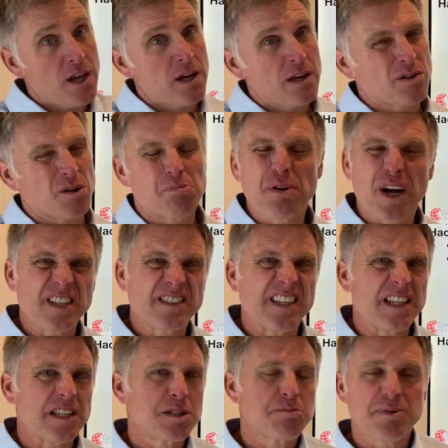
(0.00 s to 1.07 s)
So,
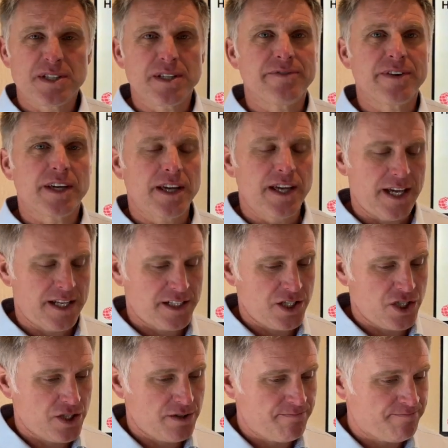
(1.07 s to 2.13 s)
prostate specific
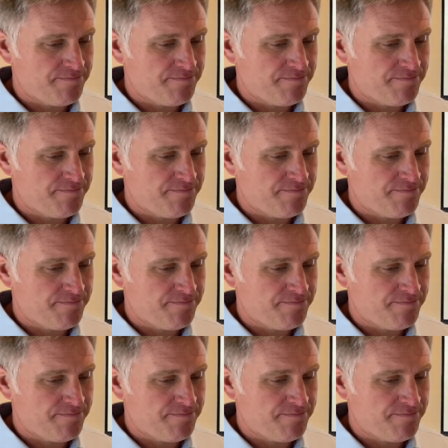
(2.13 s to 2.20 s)
antigen.